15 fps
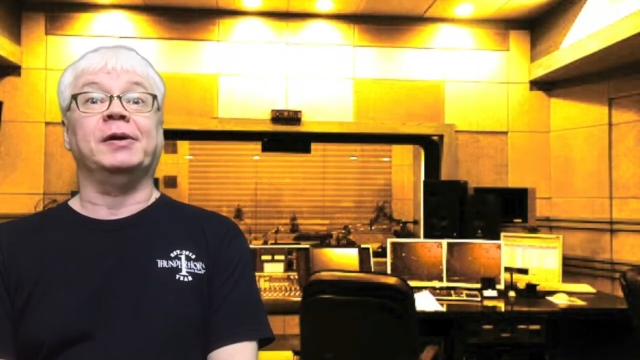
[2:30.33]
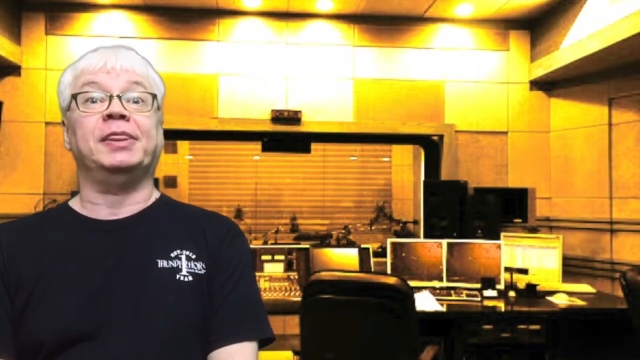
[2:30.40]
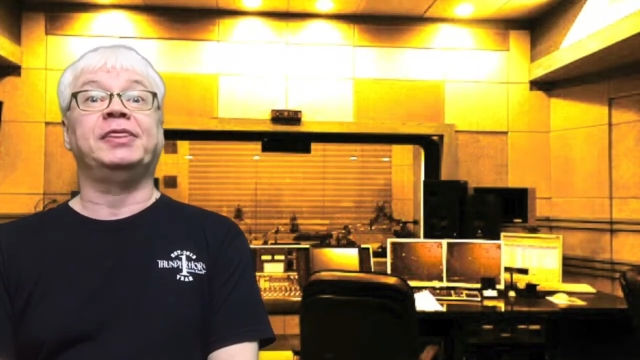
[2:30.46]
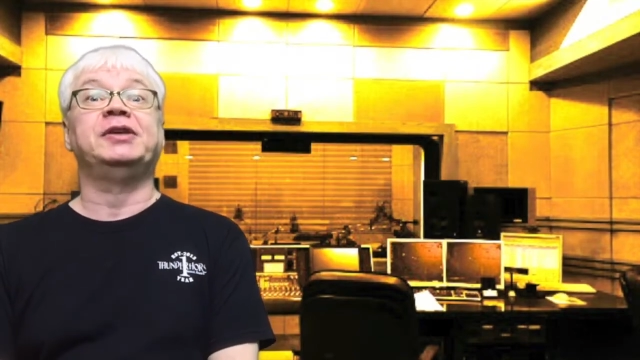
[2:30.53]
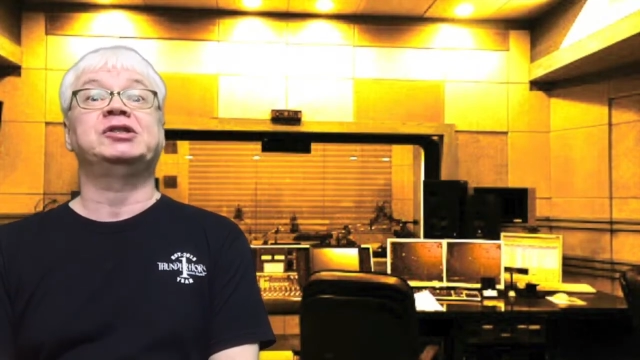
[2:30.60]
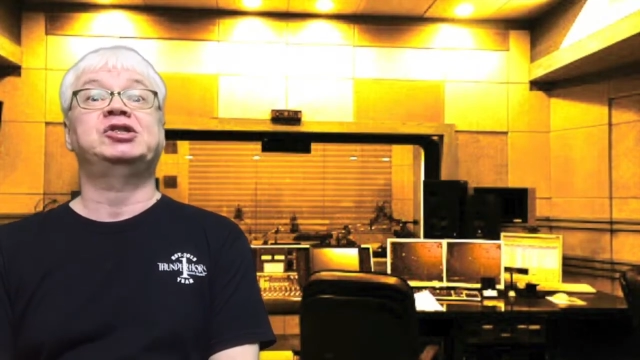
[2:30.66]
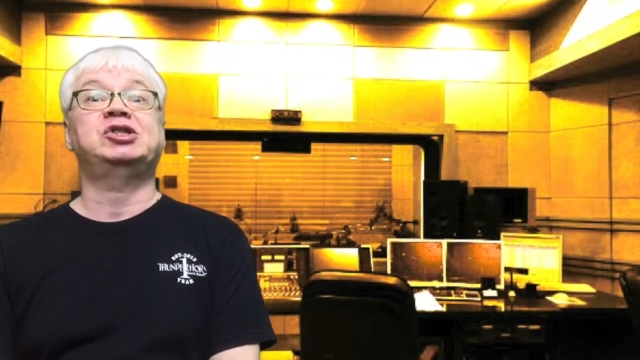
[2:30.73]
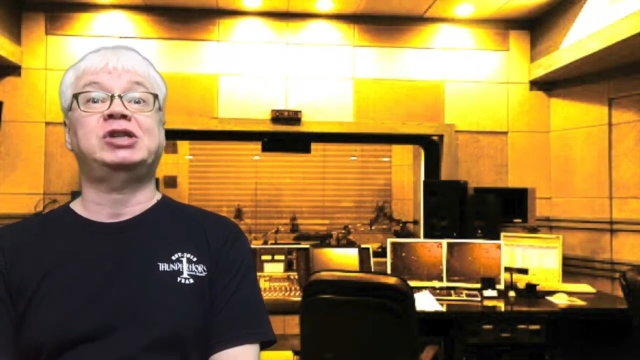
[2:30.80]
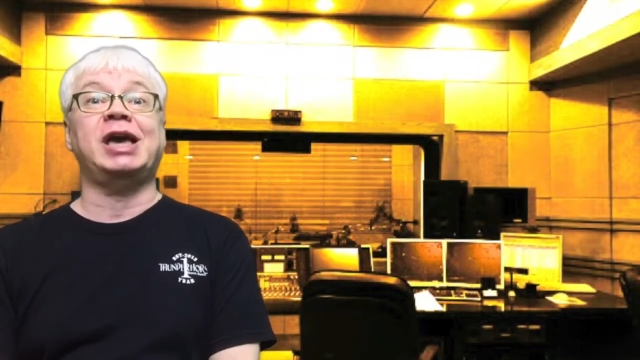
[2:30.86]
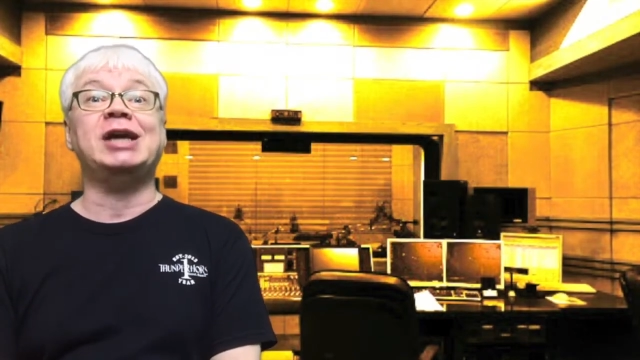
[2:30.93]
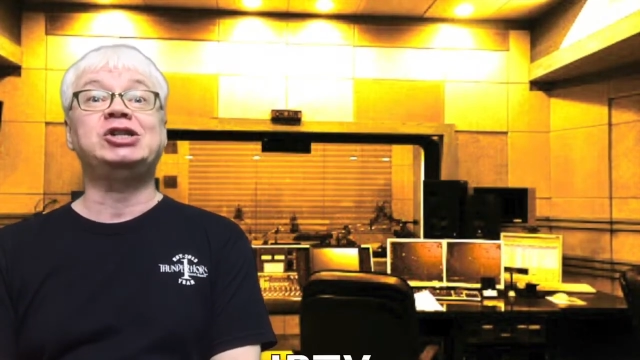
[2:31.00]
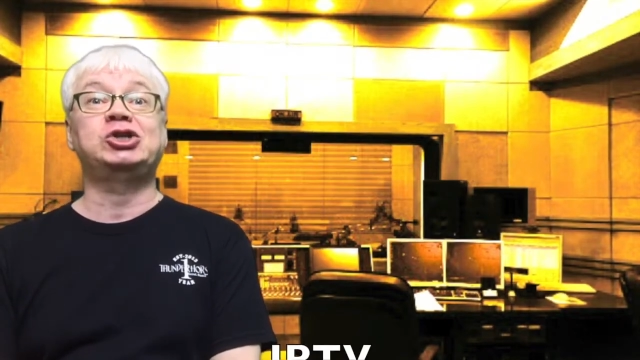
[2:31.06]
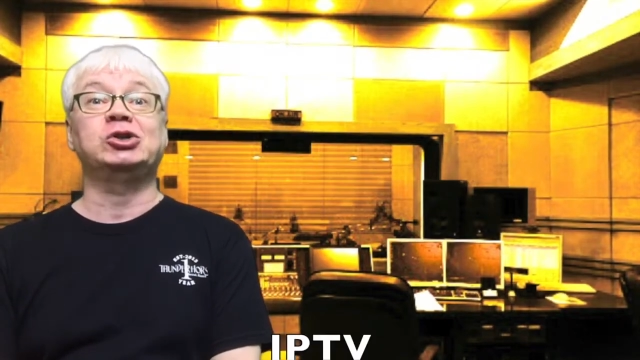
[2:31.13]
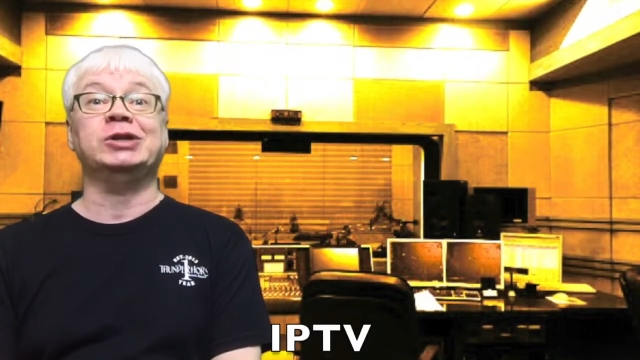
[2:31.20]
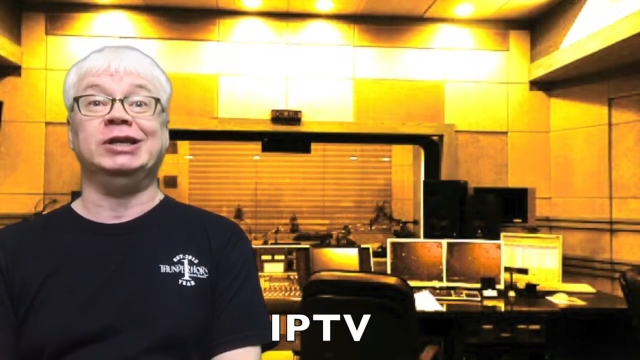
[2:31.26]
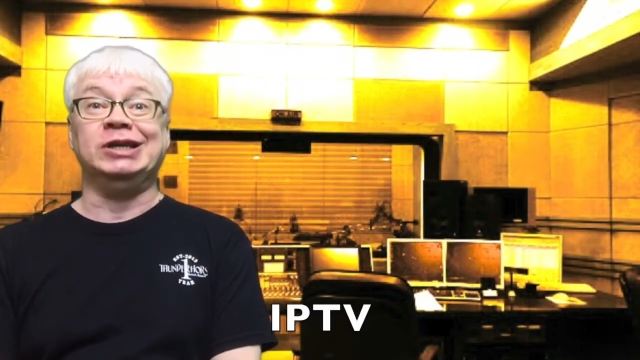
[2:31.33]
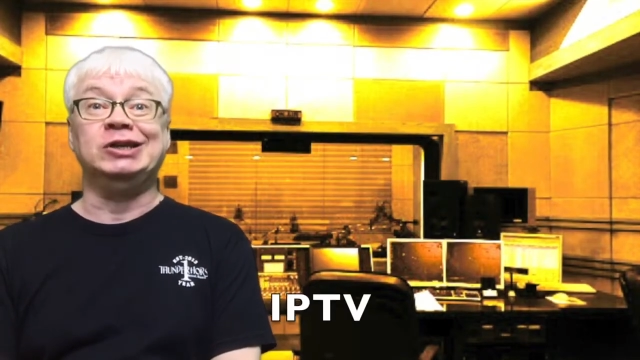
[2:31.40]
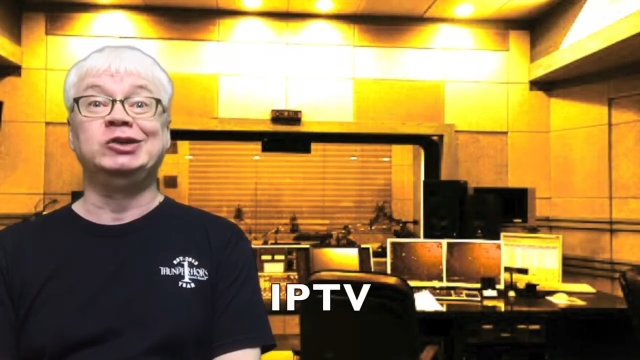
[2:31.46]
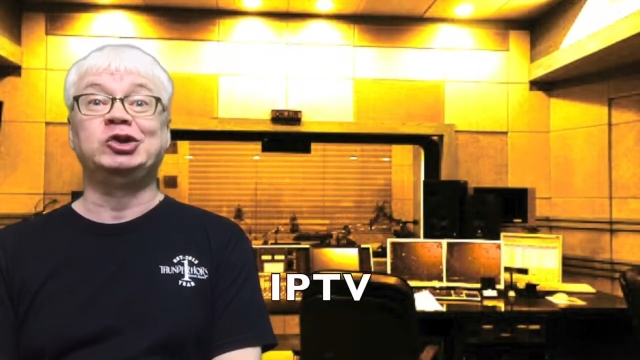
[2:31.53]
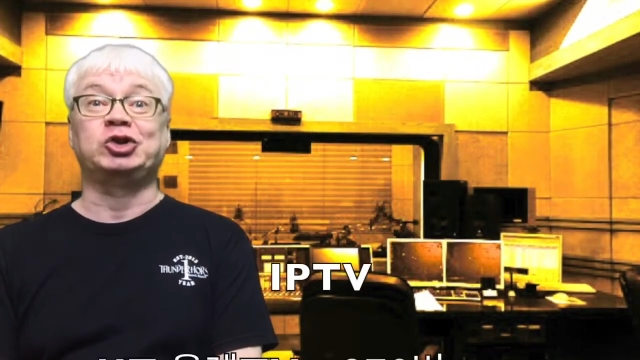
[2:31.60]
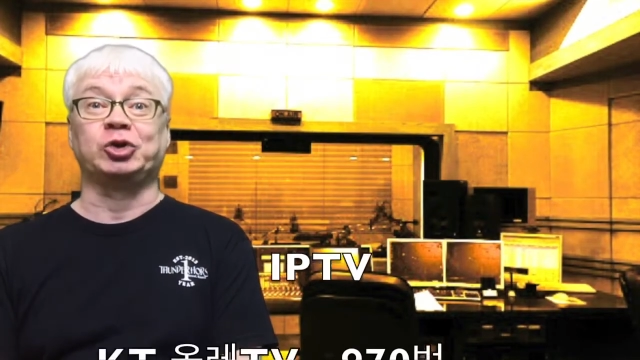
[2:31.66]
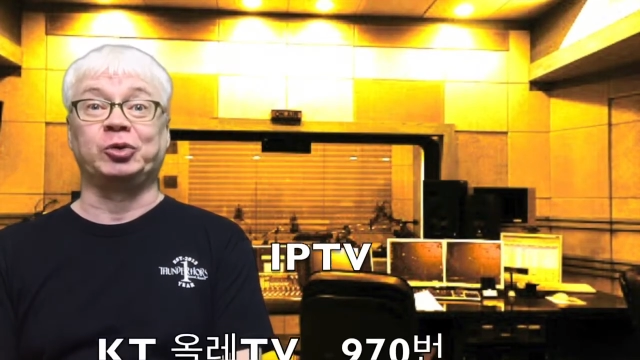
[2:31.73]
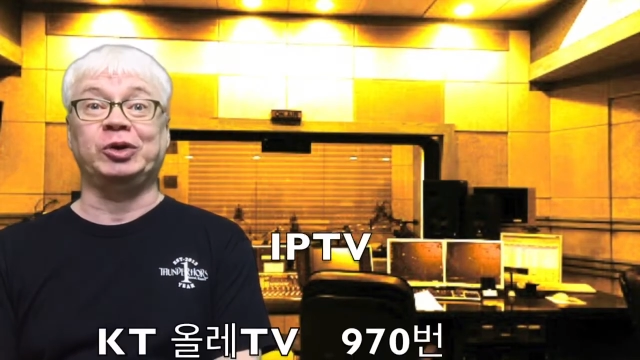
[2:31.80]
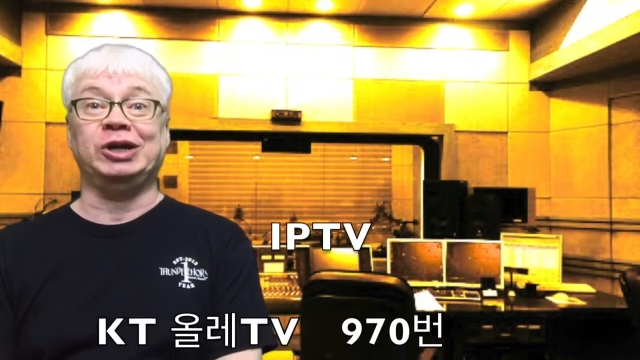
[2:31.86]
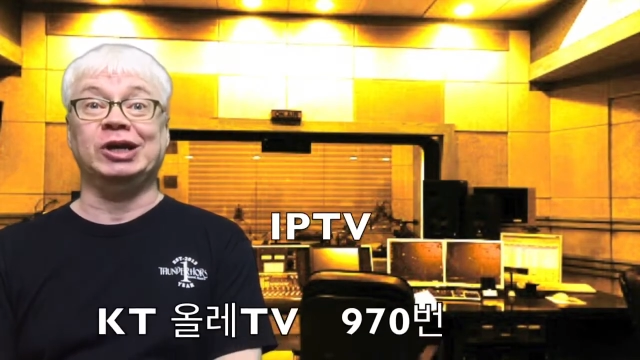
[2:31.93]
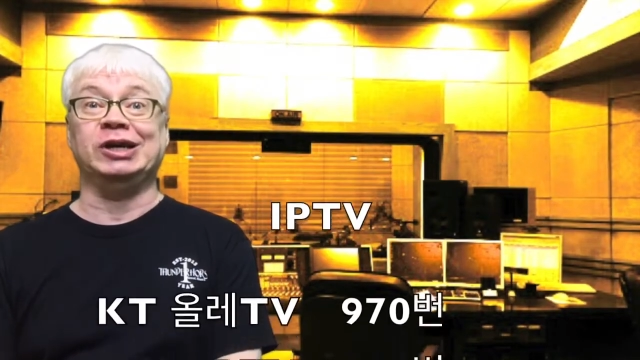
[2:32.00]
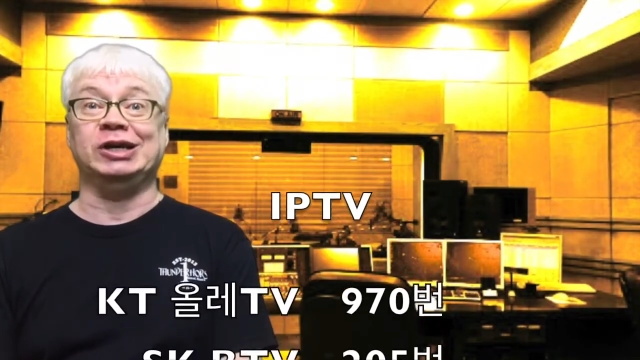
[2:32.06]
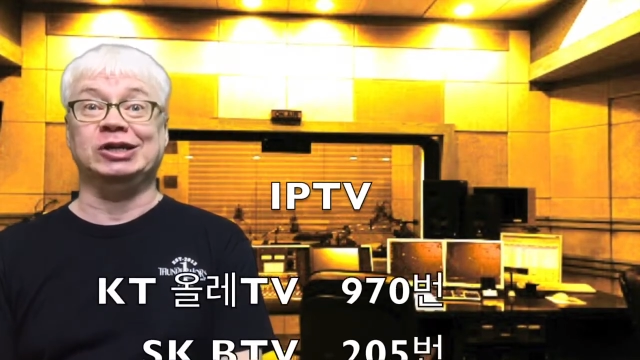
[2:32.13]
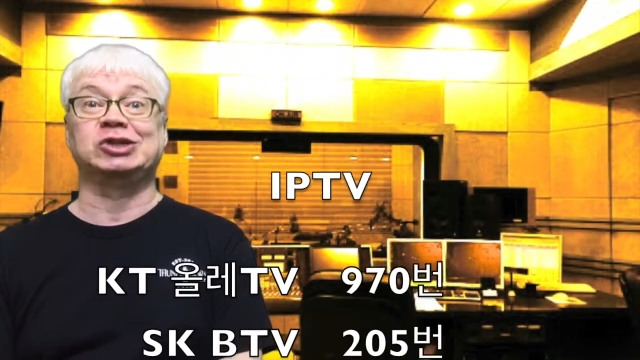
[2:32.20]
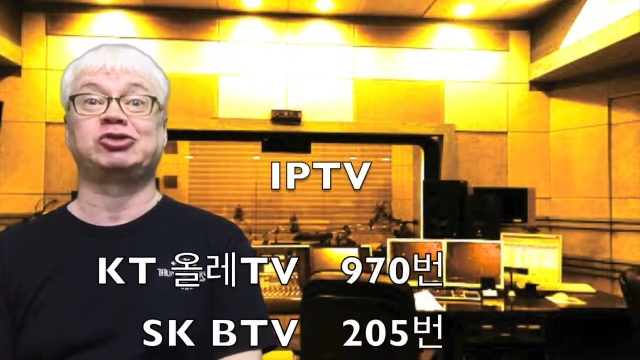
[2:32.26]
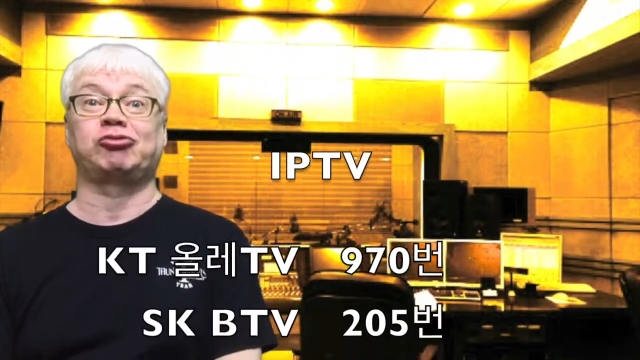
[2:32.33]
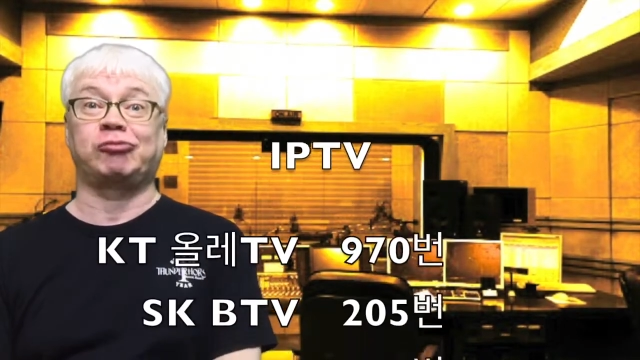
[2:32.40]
The schedule in Korea is